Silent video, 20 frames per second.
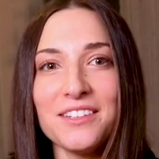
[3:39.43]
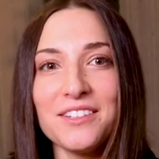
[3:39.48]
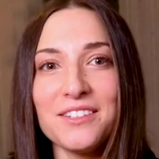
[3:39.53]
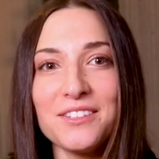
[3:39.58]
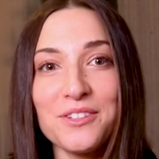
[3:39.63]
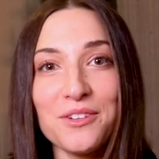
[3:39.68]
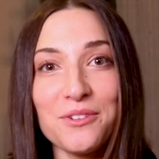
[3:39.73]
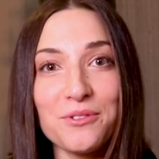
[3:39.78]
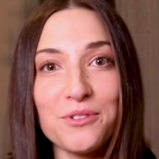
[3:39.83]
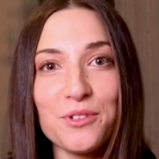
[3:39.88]

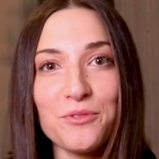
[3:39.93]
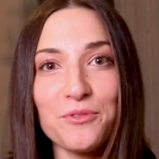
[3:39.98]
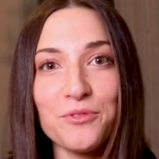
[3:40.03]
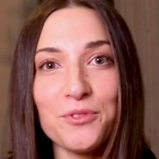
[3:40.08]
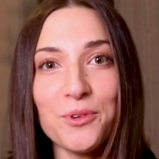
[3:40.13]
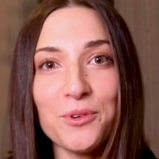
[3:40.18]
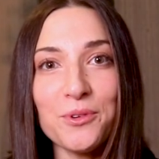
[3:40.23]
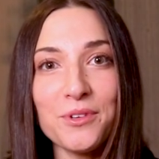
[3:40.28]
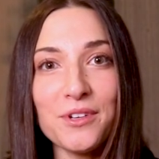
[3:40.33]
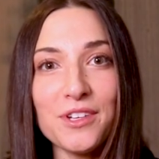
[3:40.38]
So to
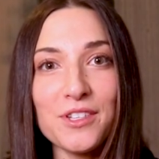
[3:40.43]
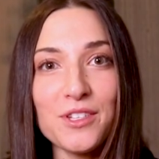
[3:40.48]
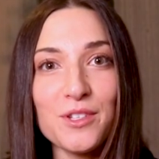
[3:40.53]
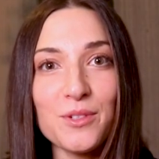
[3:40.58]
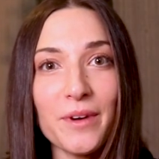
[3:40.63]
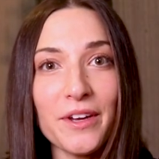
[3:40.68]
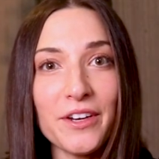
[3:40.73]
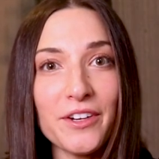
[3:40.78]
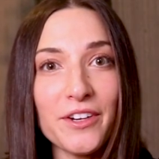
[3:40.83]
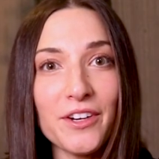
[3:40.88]
fold a
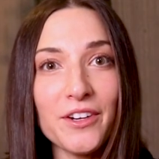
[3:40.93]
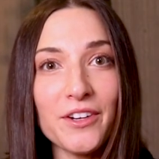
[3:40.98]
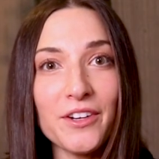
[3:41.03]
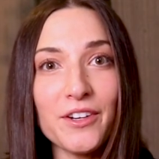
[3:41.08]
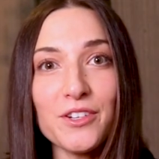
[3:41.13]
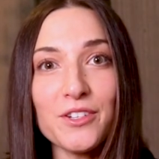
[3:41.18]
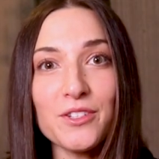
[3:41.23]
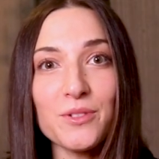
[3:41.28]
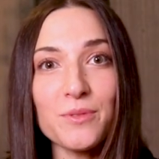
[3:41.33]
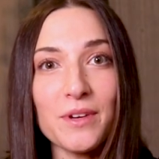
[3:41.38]
sweater
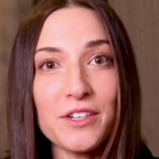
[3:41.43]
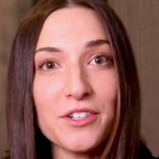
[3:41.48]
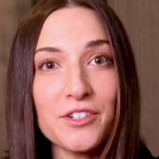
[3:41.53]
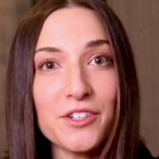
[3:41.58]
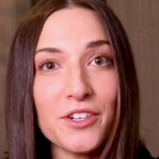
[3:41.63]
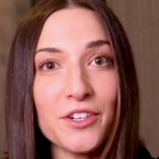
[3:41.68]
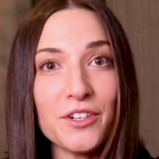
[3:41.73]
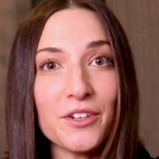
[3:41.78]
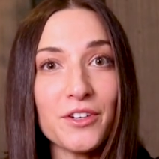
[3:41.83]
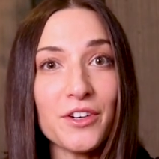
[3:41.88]
or a
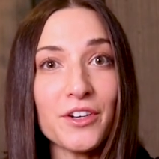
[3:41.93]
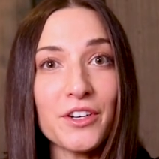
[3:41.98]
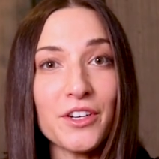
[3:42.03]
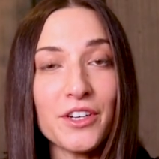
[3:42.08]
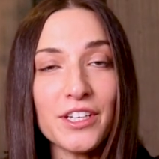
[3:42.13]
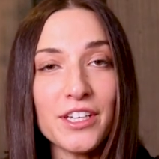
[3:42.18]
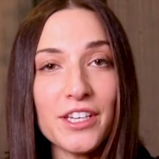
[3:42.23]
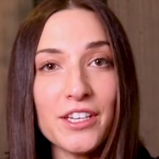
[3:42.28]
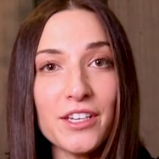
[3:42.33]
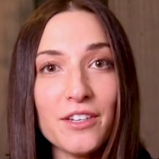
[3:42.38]
sweatshirt or a
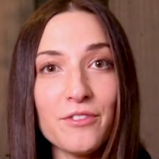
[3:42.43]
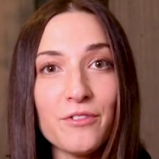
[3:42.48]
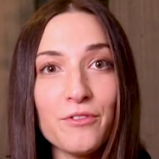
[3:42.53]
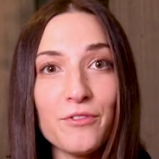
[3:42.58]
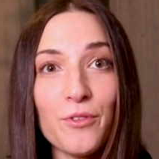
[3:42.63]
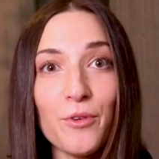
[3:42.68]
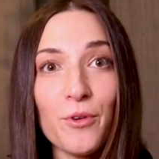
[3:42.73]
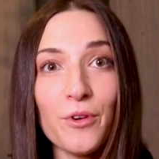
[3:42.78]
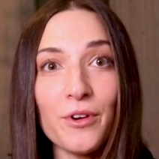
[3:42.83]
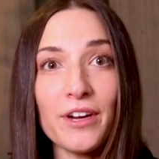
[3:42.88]
hoodie
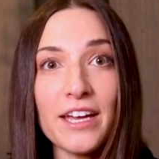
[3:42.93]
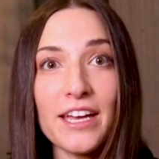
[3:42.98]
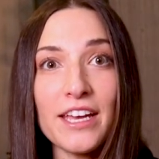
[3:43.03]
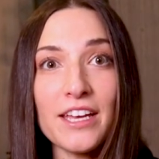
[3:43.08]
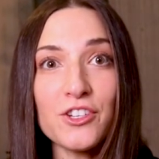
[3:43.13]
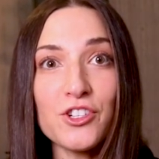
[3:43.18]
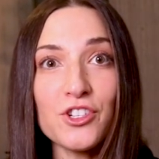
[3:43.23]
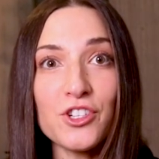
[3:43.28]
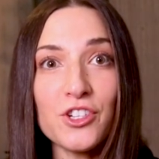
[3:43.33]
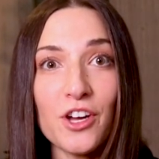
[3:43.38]
for a
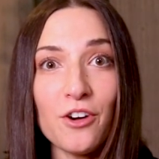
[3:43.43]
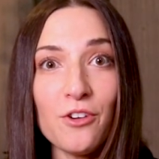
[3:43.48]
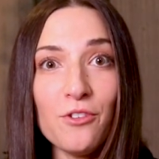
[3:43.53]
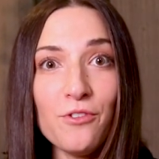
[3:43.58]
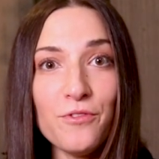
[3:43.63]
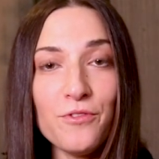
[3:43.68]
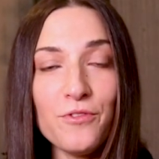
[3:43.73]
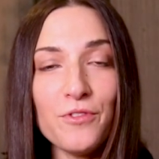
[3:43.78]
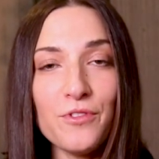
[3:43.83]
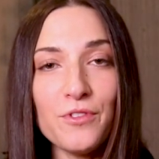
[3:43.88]
shelf,